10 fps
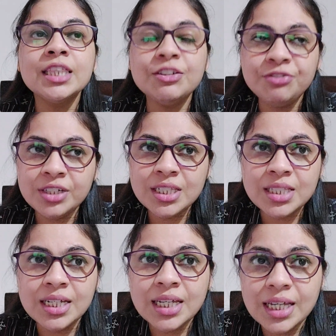The first
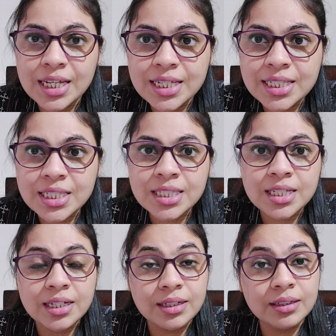thing is
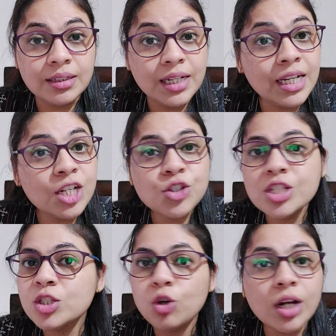English
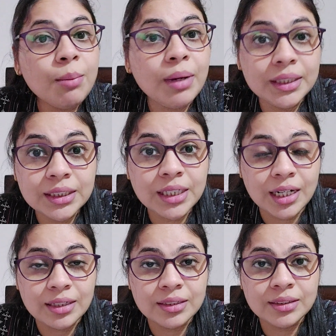is not our mother
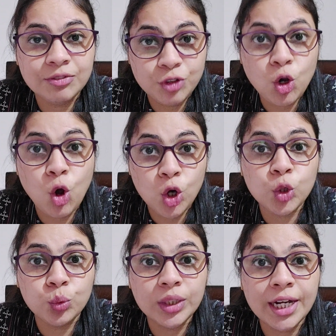tongue. We all
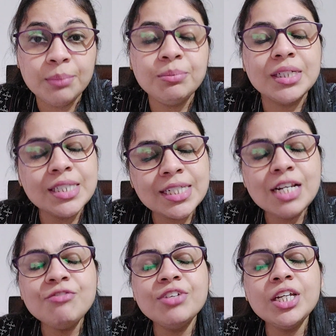know that, but
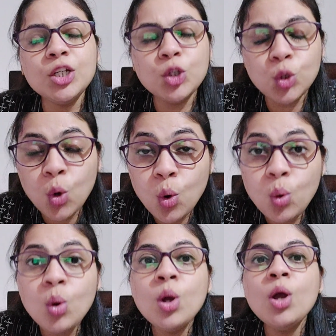still we
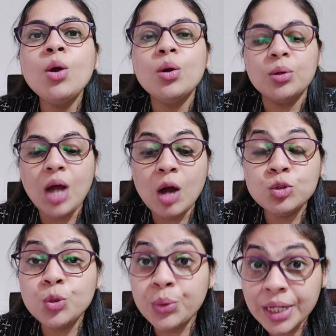know how
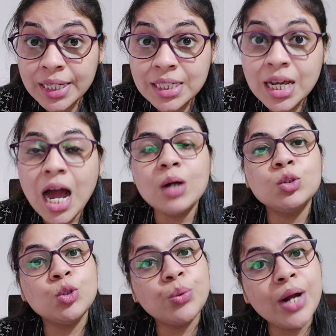to read, how
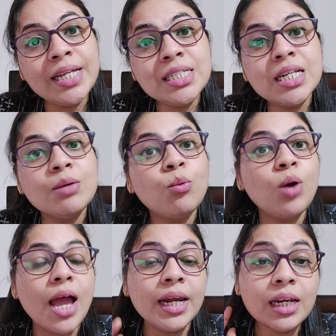to write,
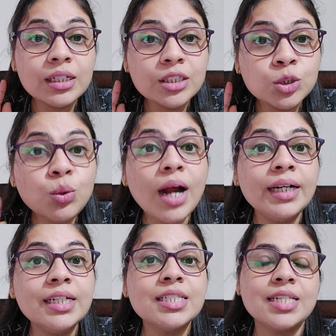and to
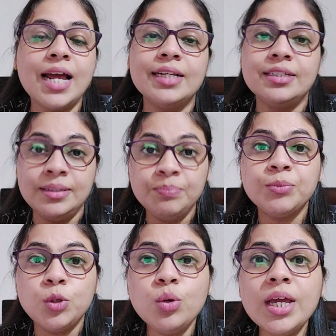understand.
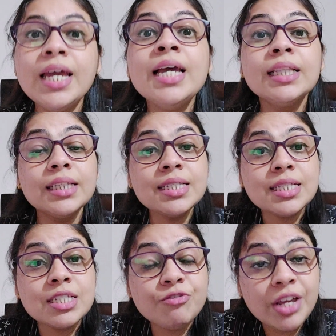Okay, this
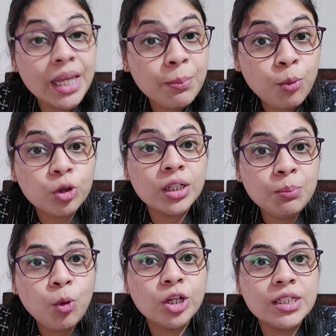is a very important
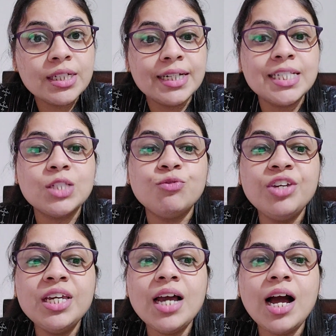point, guys. We